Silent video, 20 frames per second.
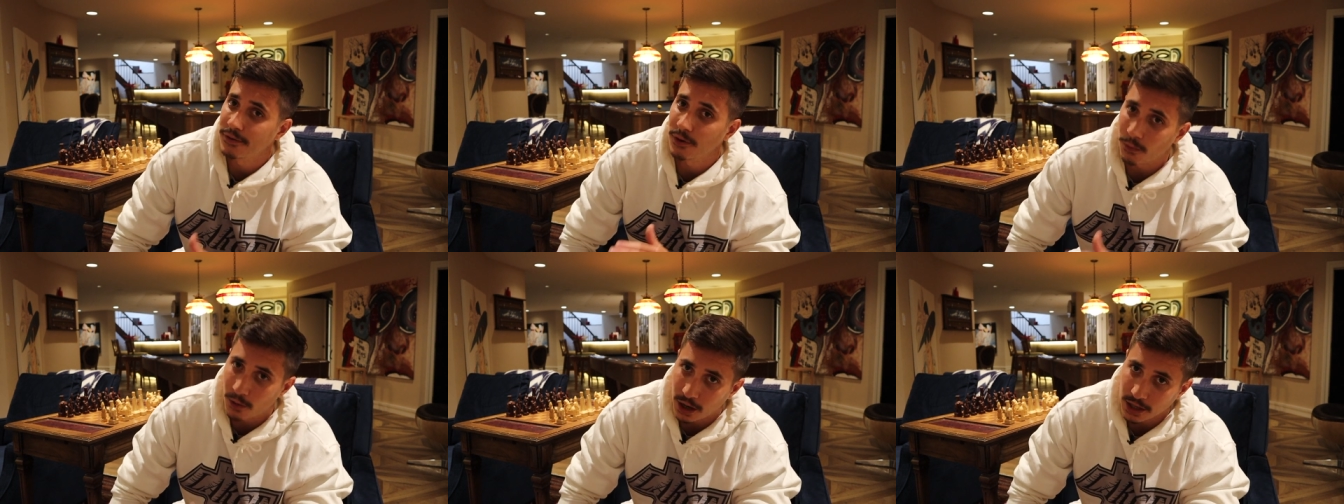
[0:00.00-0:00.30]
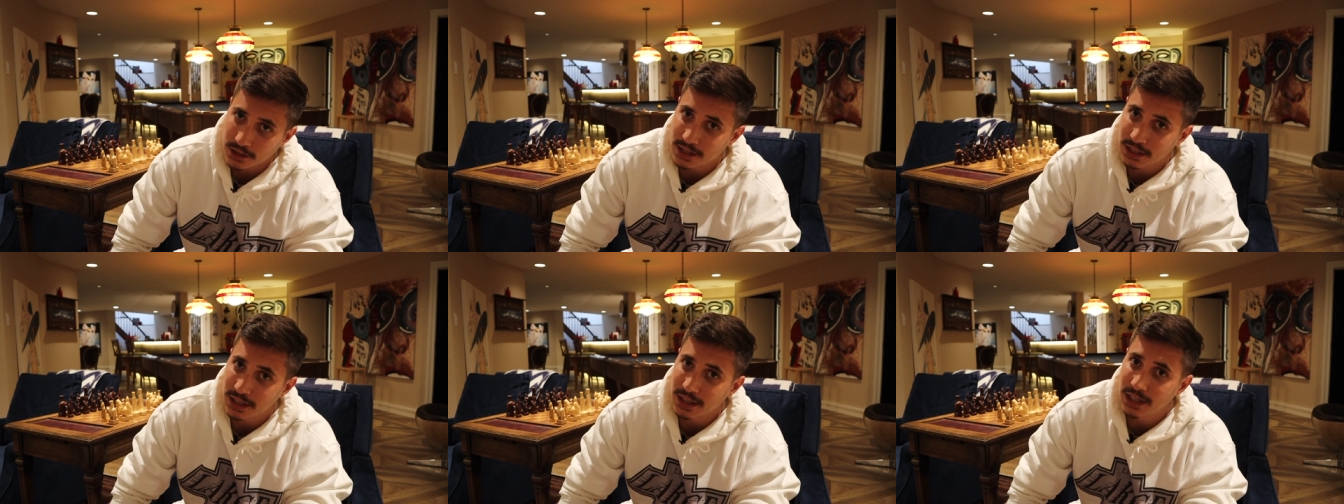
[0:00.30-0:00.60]
if you're
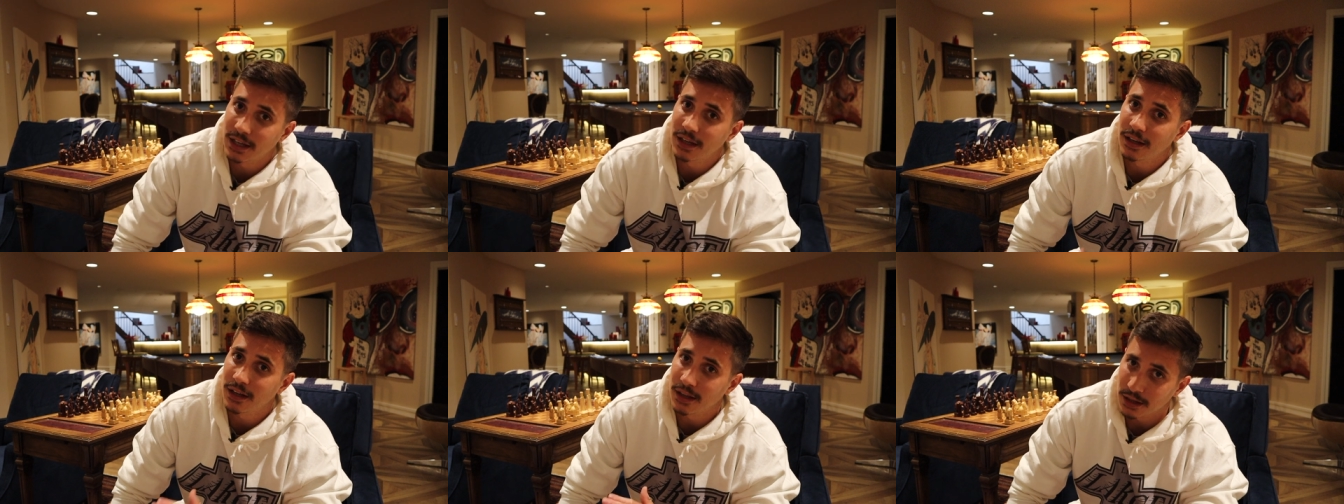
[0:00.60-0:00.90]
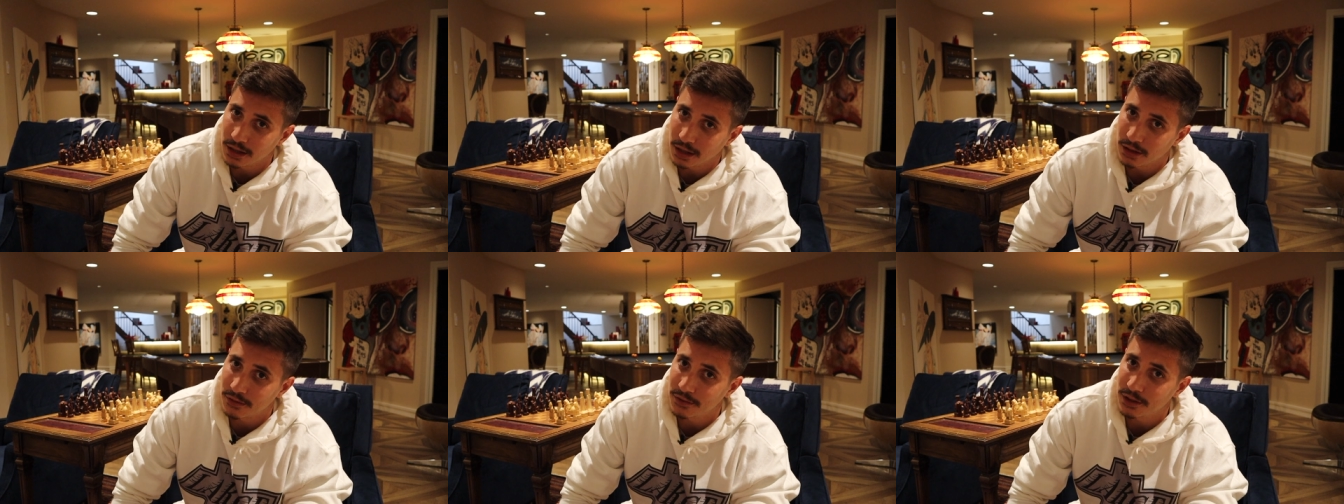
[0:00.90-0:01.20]
watching, I
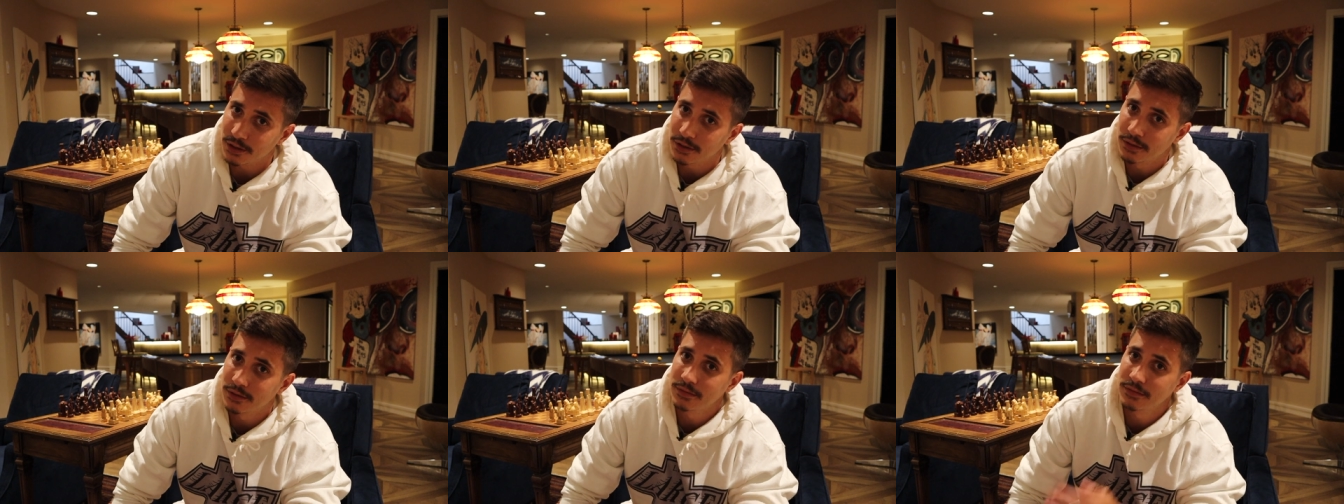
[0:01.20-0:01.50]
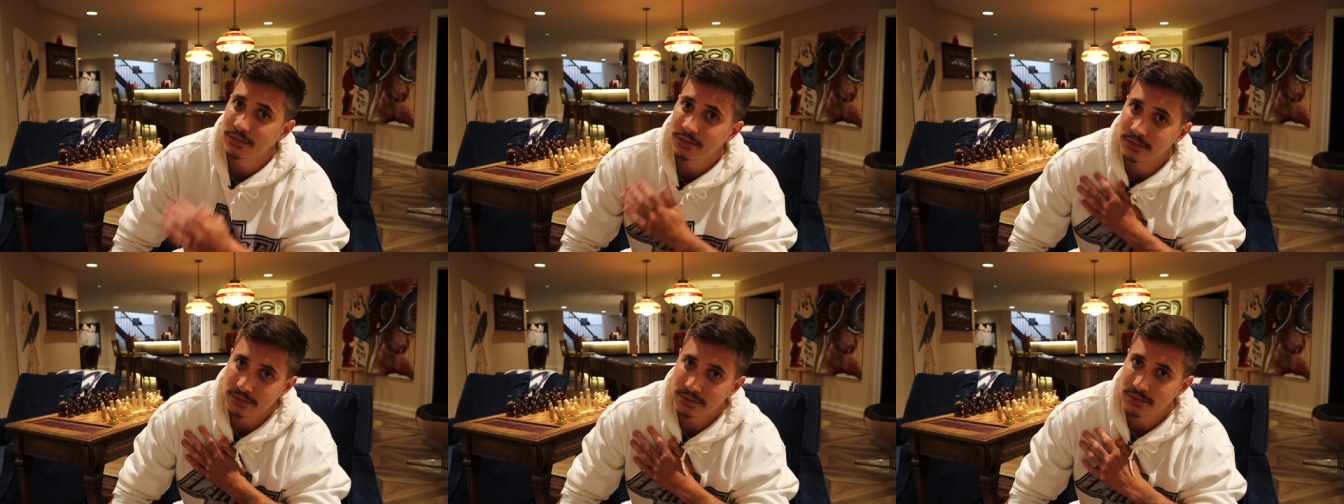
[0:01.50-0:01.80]
love you.
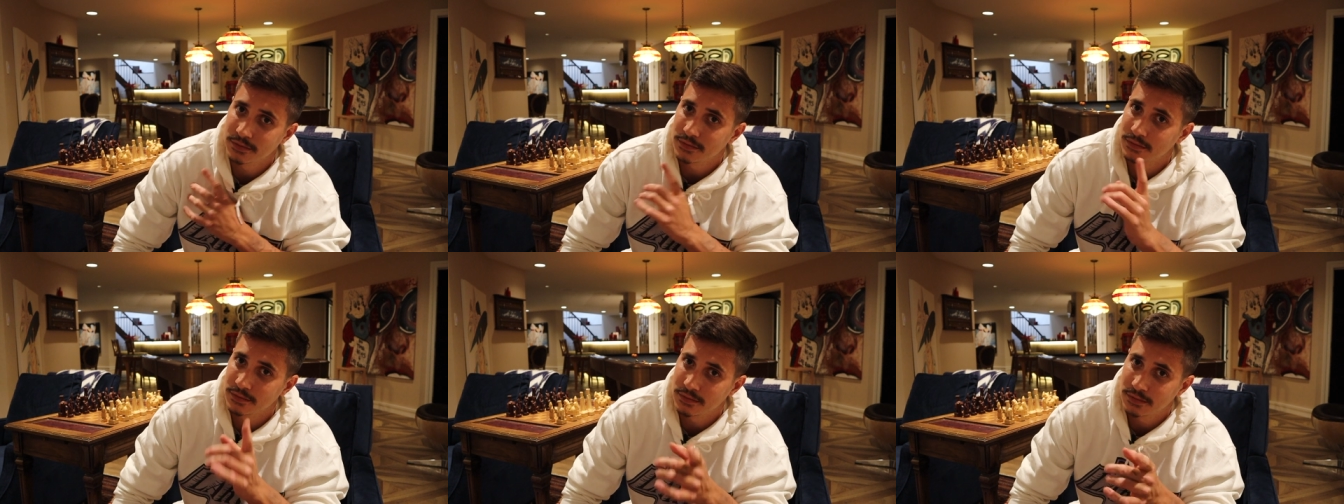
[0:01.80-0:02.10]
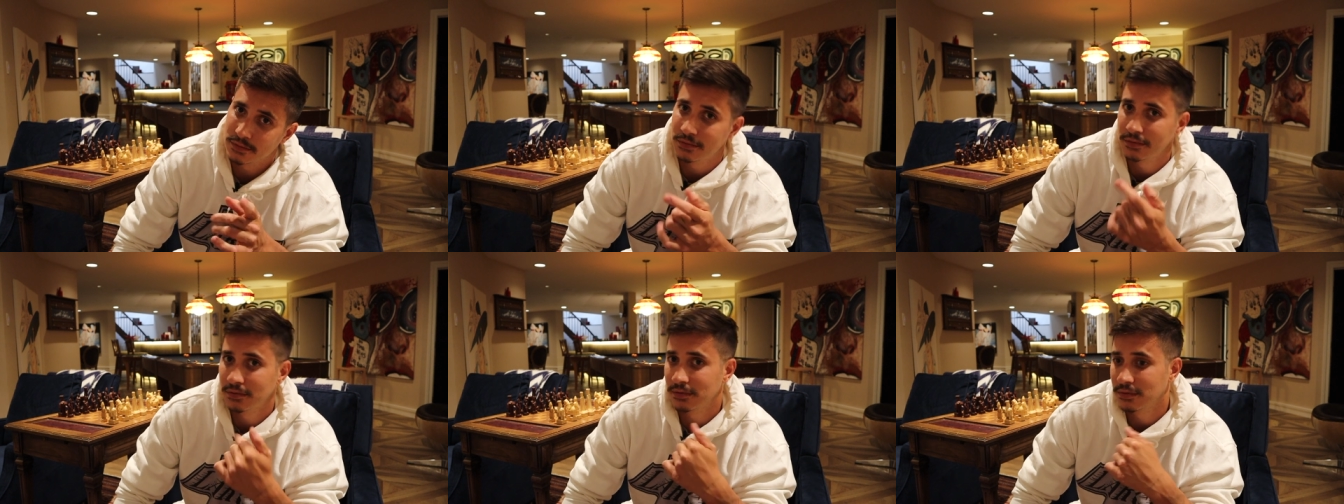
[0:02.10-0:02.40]

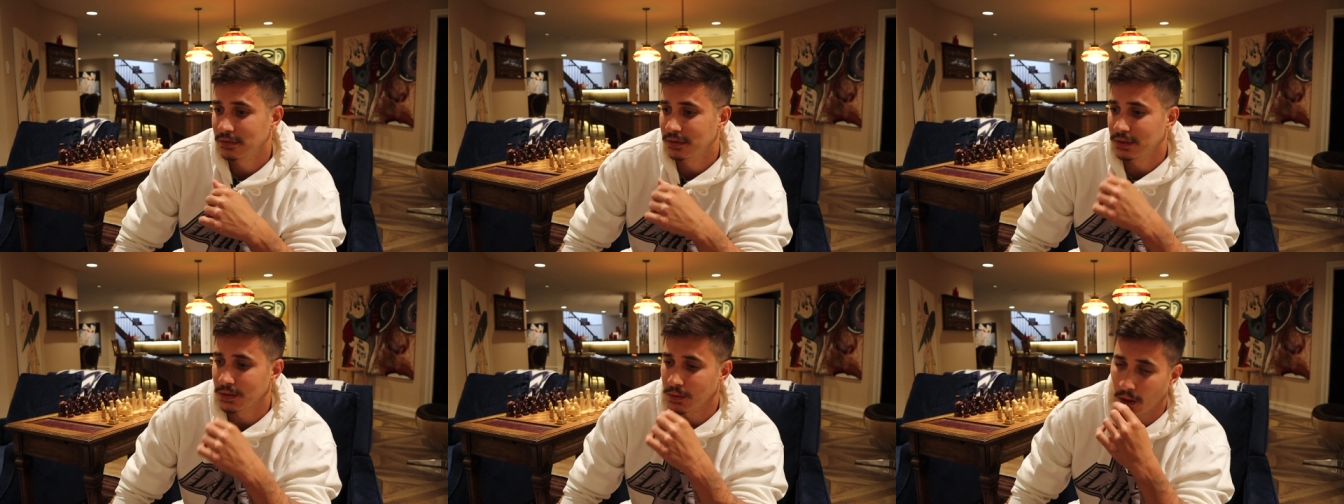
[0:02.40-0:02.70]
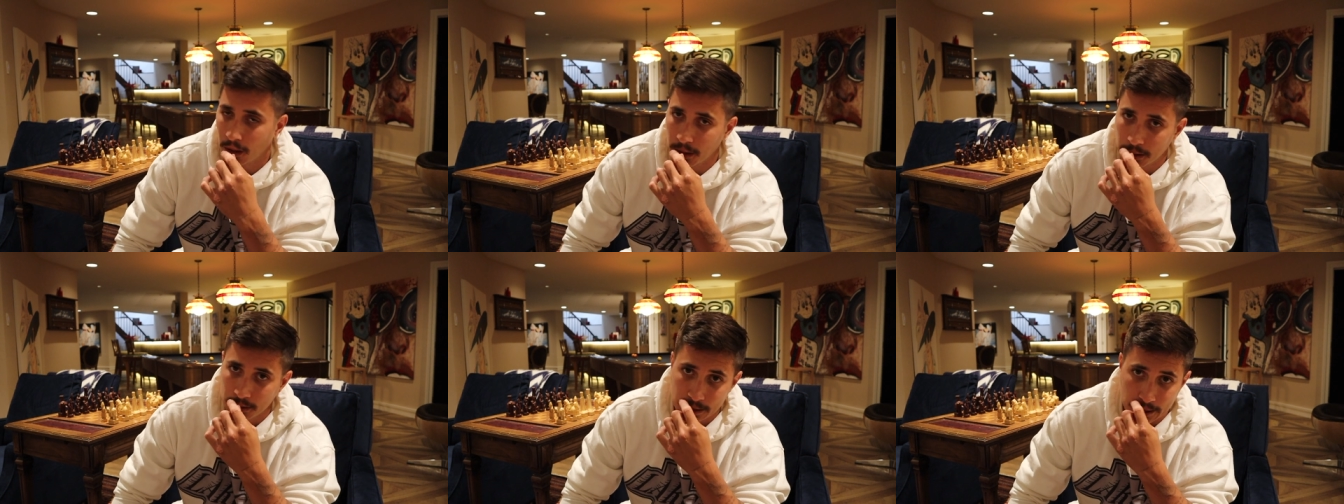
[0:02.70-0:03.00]

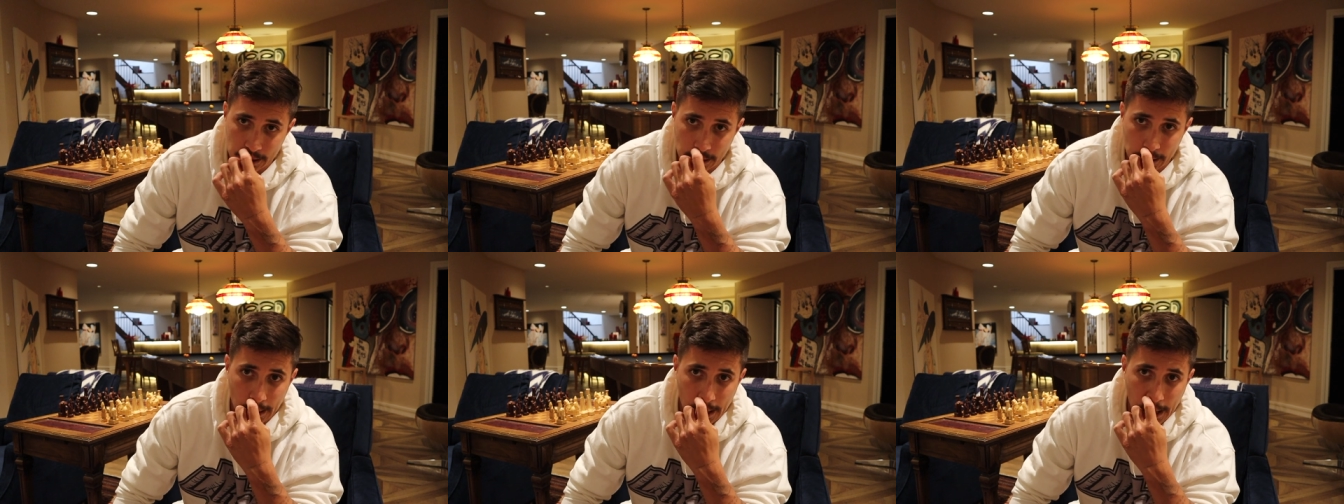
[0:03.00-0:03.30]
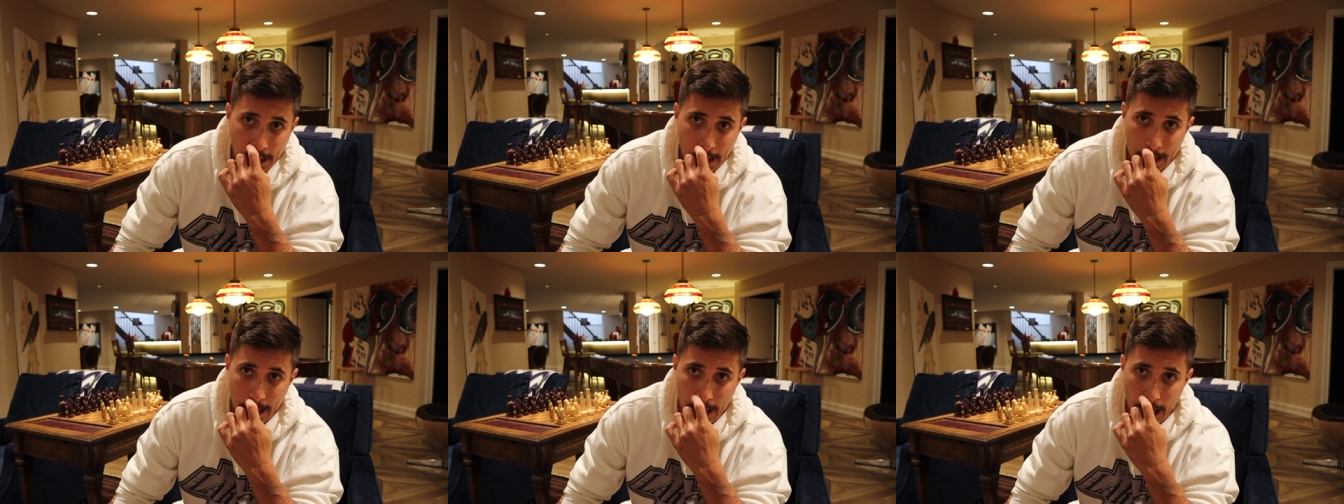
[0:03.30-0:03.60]
Toronto soon,
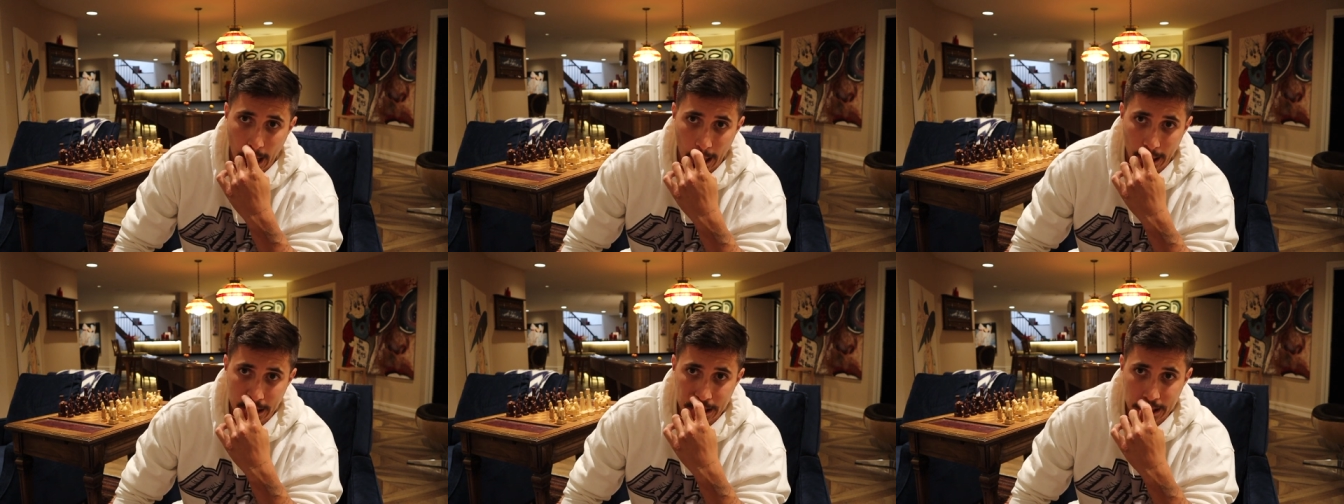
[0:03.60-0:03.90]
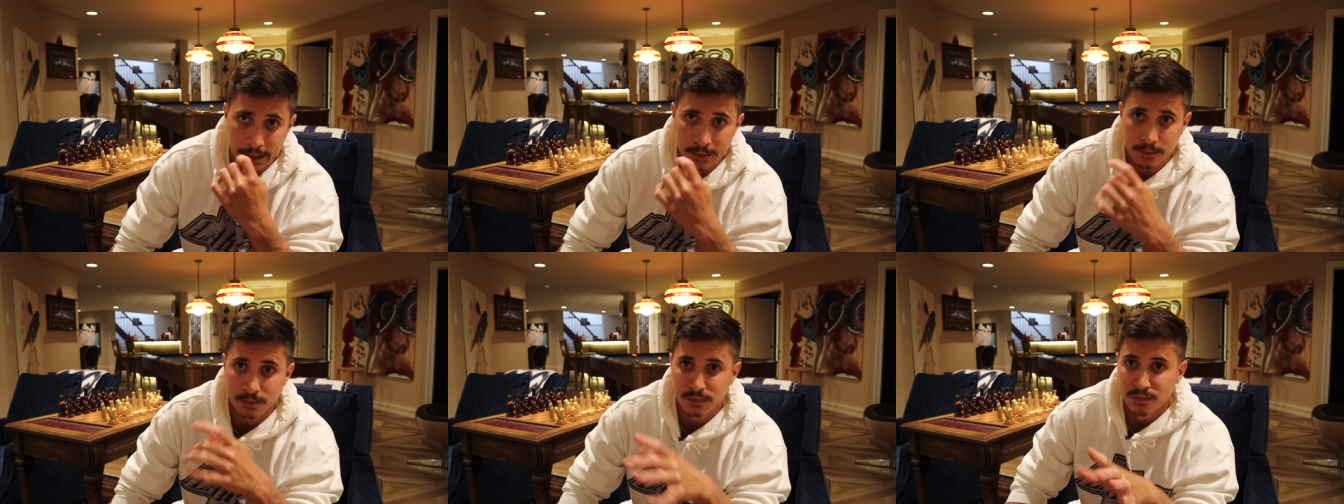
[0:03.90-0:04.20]
large.